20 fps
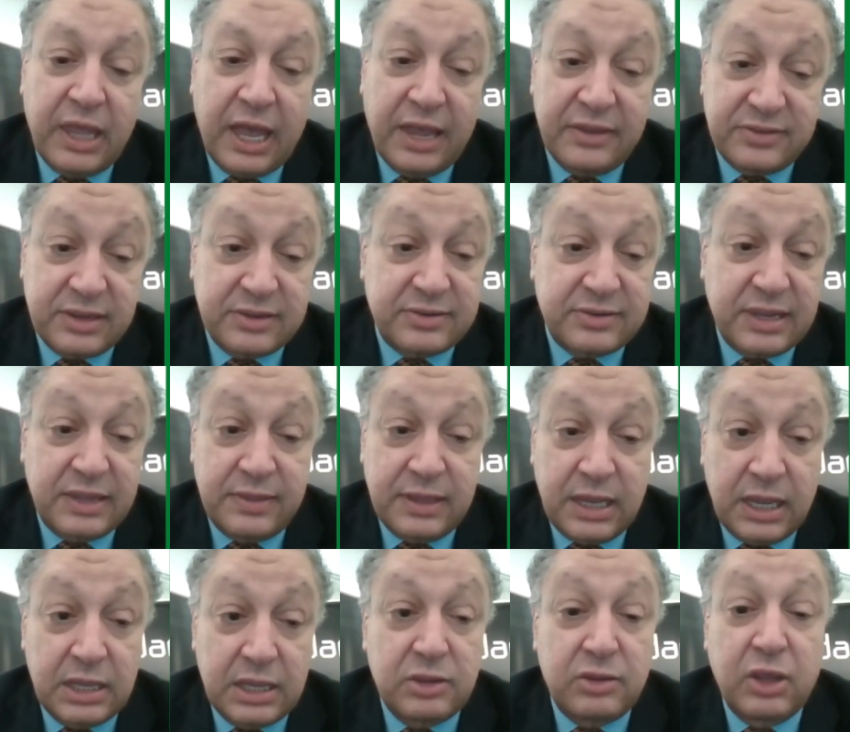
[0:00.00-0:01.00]
assets at
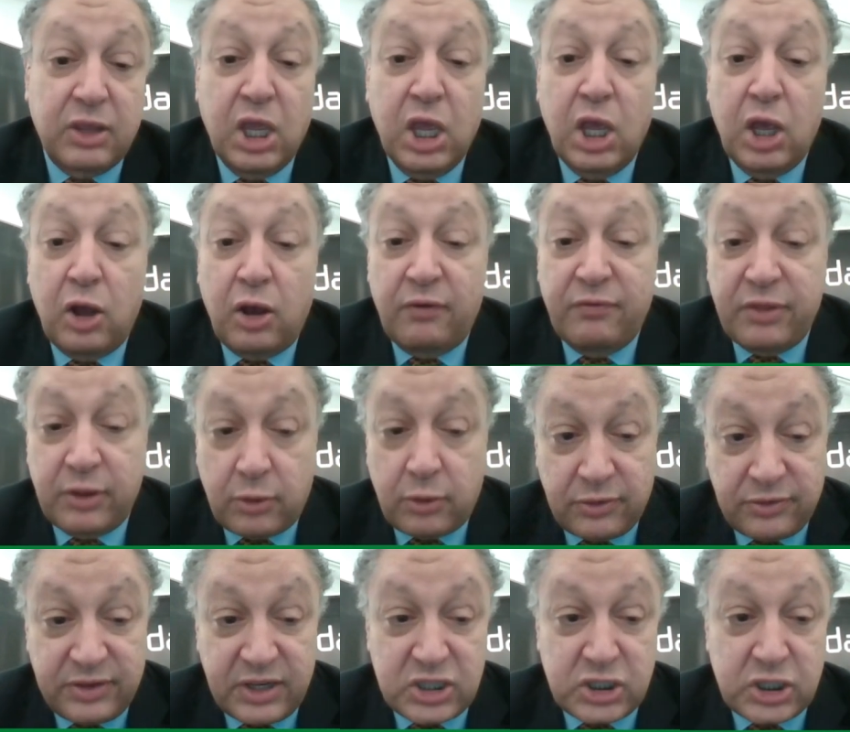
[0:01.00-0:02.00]
the end of the
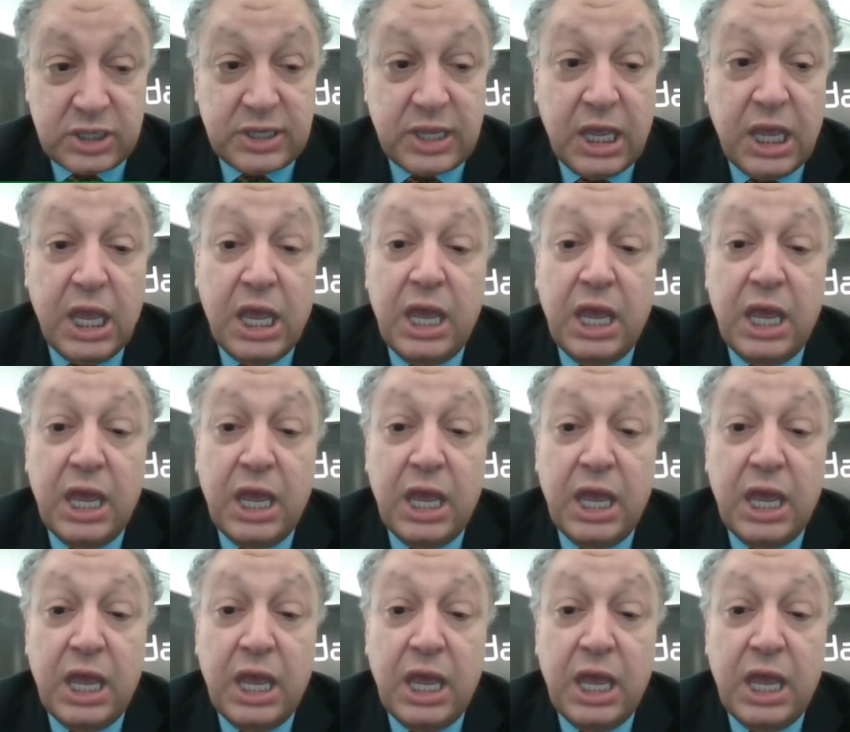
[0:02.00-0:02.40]
concession.